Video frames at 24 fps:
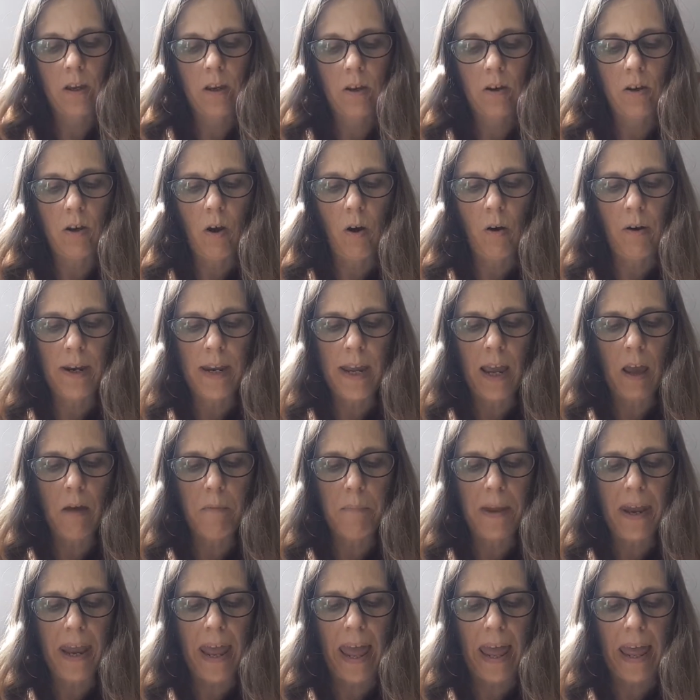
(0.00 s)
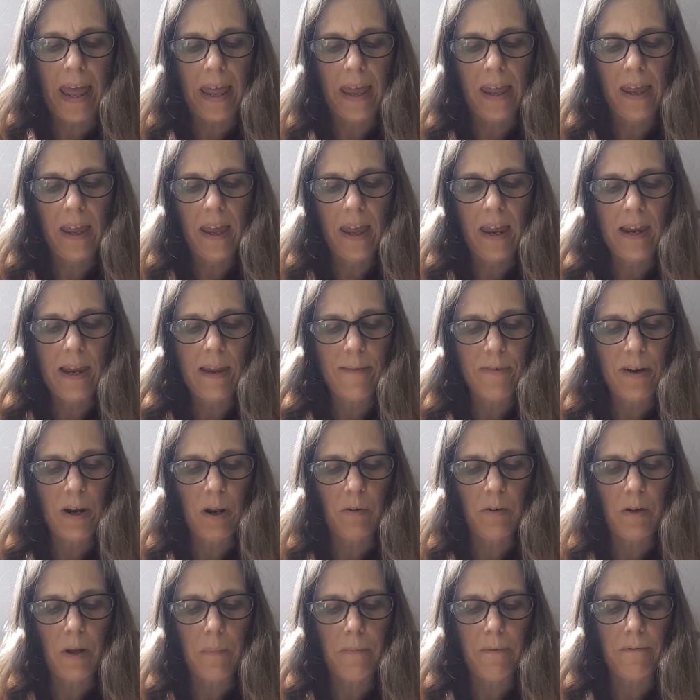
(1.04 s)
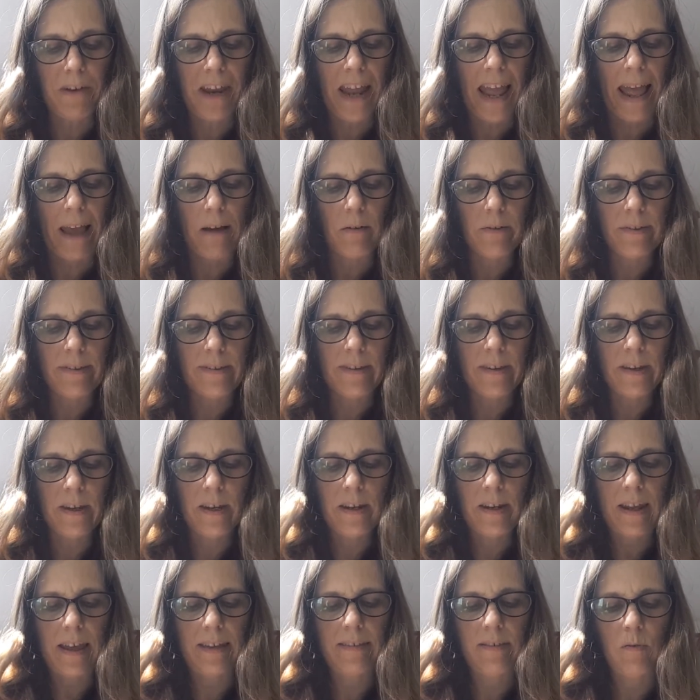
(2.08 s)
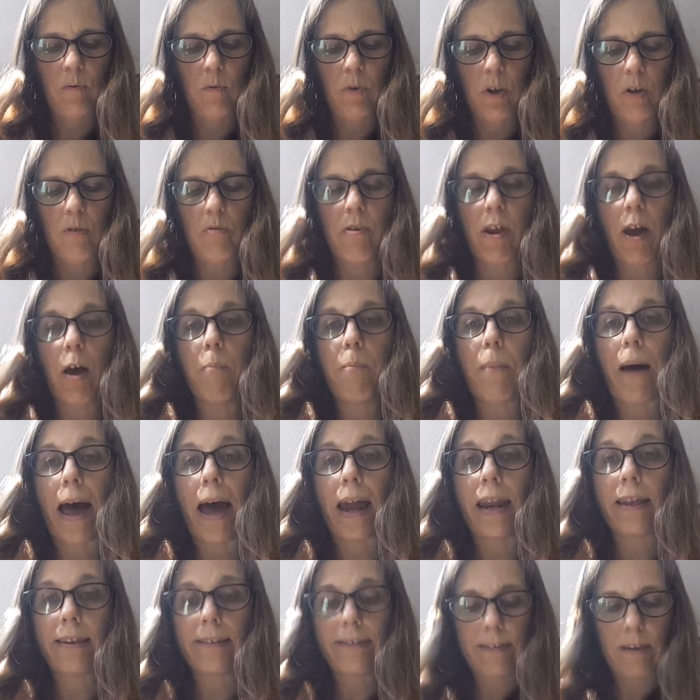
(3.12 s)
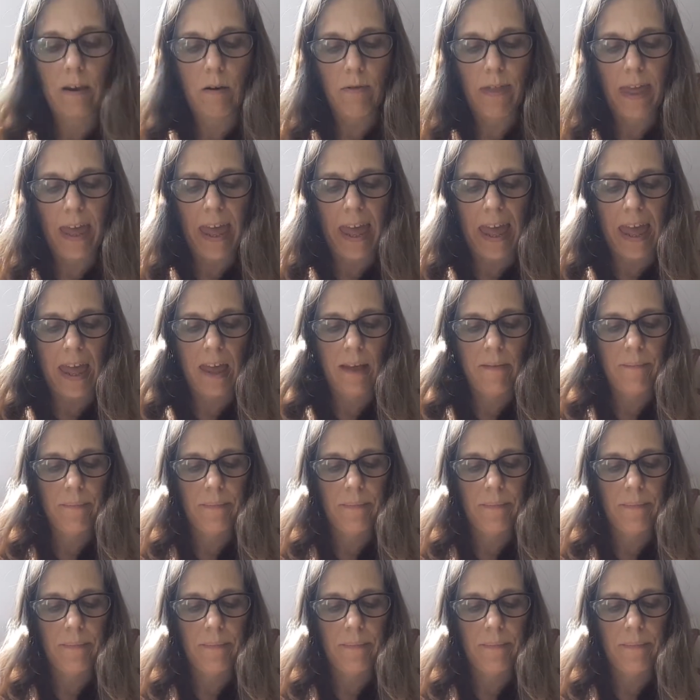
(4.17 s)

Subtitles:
Not in the open air and living on top of an house? That's all you know about it, so there.